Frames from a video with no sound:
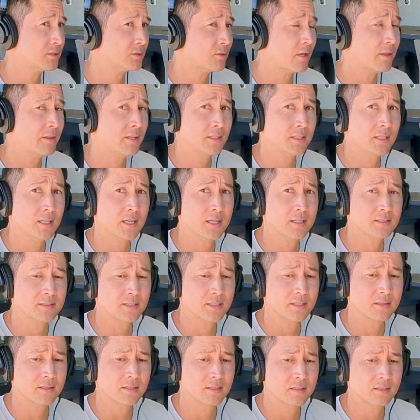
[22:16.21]
So I think he
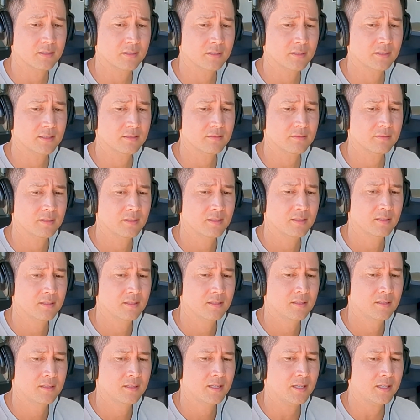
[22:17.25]
has like
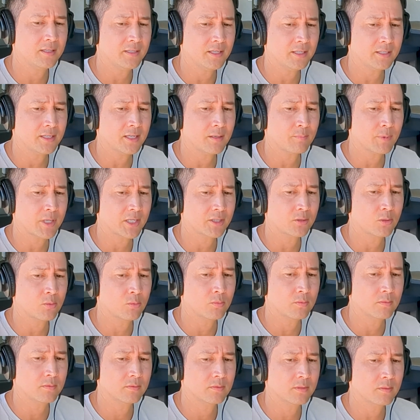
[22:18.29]
a nickname like
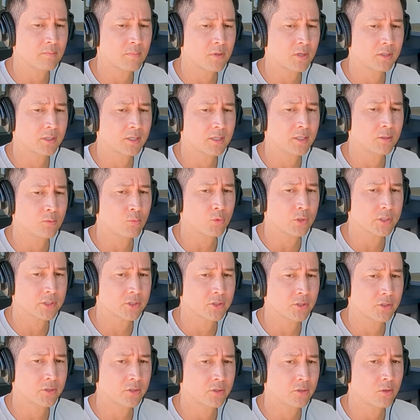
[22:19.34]
the marketing
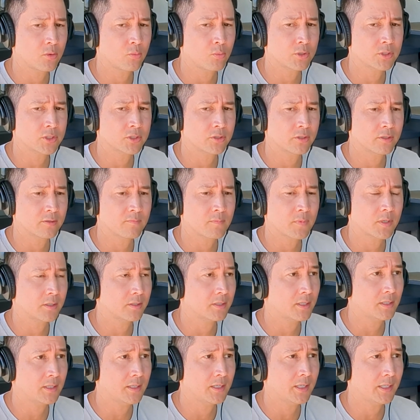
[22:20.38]
wizard or the wizard of
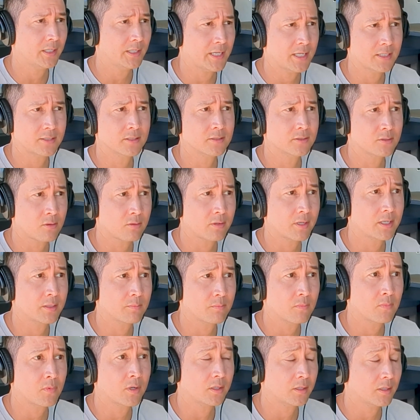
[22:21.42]
marketing. And he has his own
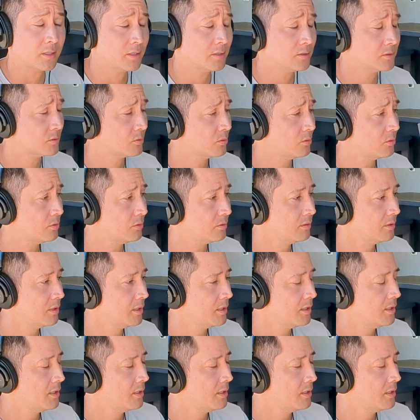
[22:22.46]
like marketing school.